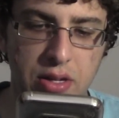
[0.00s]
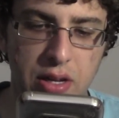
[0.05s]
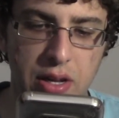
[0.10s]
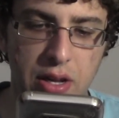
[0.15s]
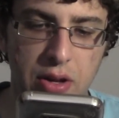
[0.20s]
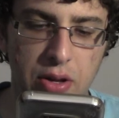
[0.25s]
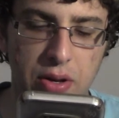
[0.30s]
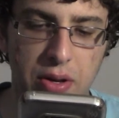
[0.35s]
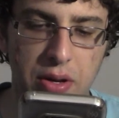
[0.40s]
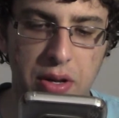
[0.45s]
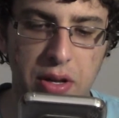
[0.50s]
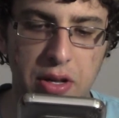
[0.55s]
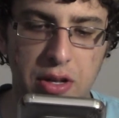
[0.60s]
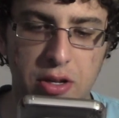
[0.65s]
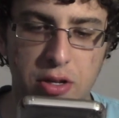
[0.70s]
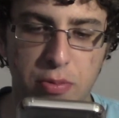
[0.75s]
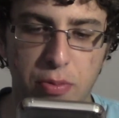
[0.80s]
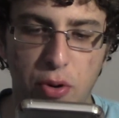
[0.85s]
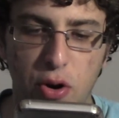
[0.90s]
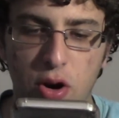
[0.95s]
it
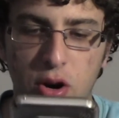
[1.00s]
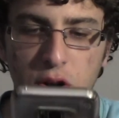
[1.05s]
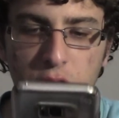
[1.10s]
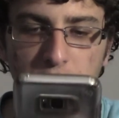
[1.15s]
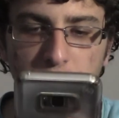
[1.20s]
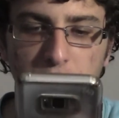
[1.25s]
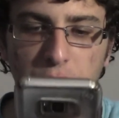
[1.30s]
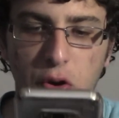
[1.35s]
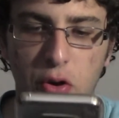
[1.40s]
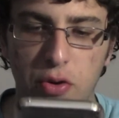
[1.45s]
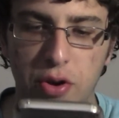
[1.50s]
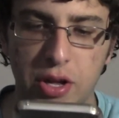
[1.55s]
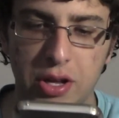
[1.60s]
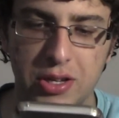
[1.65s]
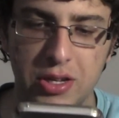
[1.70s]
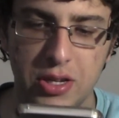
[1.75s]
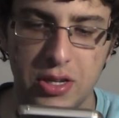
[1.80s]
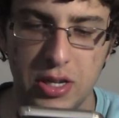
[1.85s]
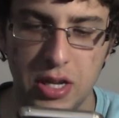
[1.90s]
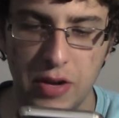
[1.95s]
is part of
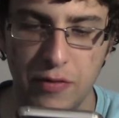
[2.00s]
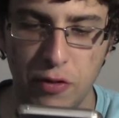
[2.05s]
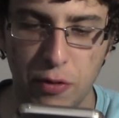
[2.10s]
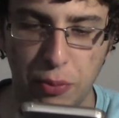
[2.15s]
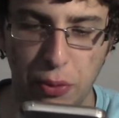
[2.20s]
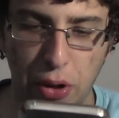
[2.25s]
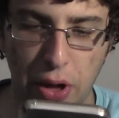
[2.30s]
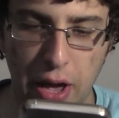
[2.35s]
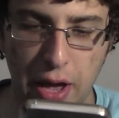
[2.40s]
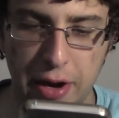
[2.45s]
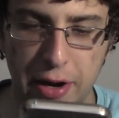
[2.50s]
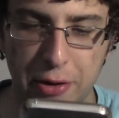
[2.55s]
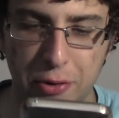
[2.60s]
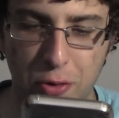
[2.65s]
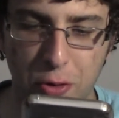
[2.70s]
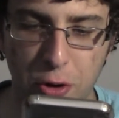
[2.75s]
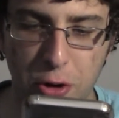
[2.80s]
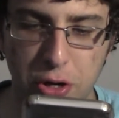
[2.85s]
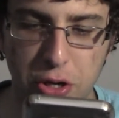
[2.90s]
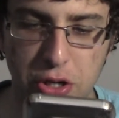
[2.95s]
Odious's evil plan in
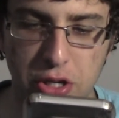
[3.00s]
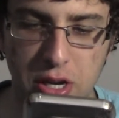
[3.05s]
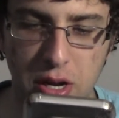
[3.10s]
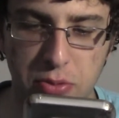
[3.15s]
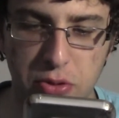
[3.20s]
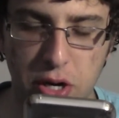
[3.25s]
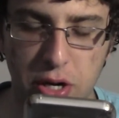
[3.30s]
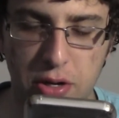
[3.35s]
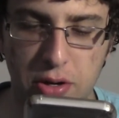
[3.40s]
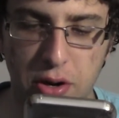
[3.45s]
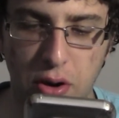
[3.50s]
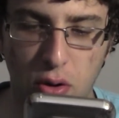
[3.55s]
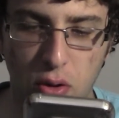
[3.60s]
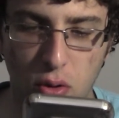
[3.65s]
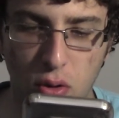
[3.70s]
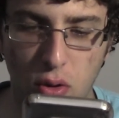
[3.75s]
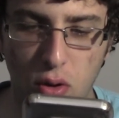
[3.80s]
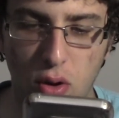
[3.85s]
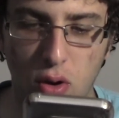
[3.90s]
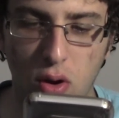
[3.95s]
order to subject
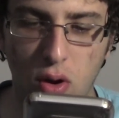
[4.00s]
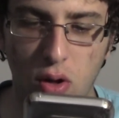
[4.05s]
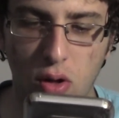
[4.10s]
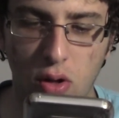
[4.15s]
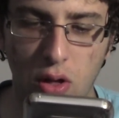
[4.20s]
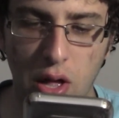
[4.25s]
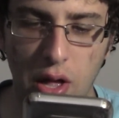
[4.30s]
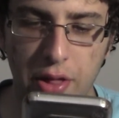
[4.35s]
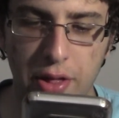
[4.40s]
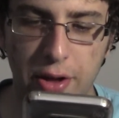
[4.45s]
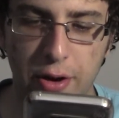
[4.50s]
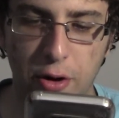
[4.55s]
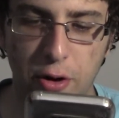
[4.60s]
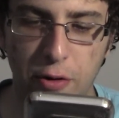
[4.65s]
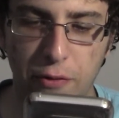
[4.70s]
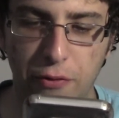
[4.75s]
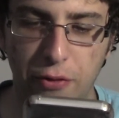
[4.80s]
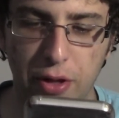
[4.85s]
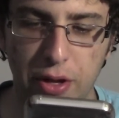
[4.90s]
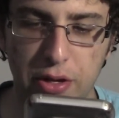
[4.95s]
all the
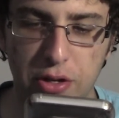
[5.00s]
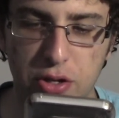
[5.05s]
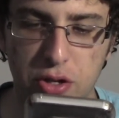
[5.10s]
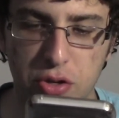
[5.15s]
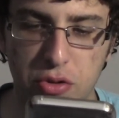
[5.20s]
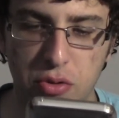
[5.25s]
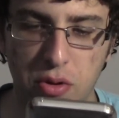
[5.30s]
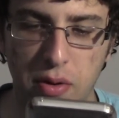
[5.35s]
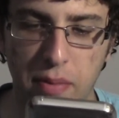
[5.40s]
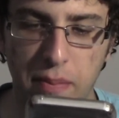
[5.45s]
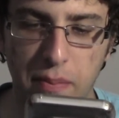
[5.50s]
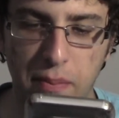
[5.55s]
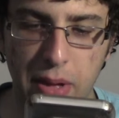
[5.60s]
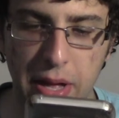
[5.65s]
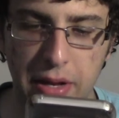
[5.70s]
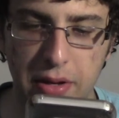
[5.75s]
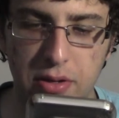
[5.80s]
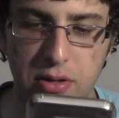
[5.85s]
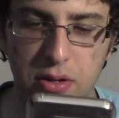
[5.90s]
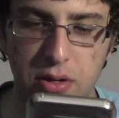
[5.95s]
Earthlings to a
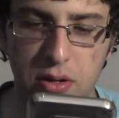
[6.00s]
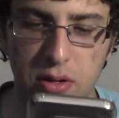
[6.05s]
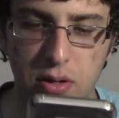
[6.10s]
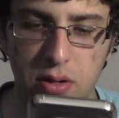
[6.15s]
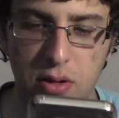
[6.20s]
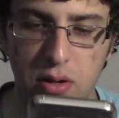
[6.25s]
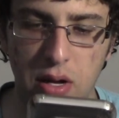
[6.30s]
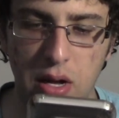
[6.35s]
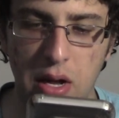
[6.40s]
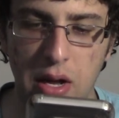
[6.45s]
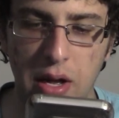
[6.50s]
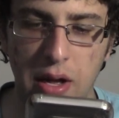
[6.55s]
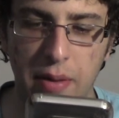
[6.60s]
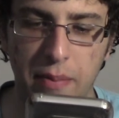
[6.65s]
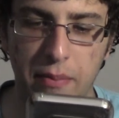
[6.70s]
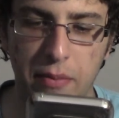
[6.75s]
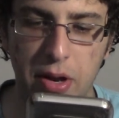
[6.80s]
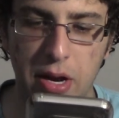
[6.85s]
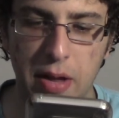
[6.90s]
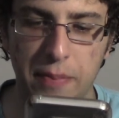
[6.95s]
mental
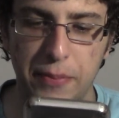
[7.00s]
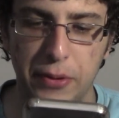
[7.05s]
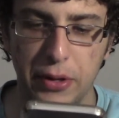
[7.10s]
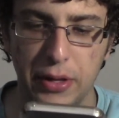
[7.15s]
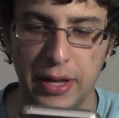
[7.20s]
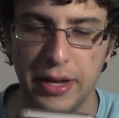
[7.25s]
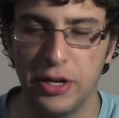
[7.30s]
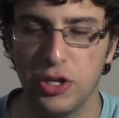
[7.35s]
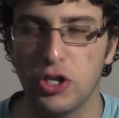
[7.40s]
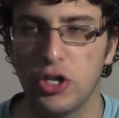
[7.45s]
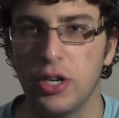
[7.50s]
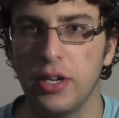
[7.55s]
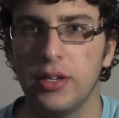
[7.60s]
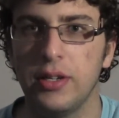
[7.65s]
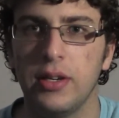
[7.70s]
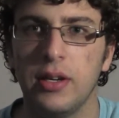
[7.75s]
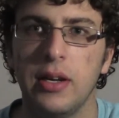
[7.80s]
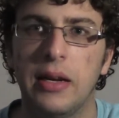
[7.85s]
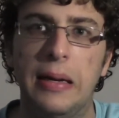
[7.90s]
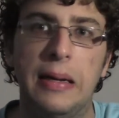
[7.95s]

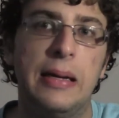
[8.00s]
manipulation.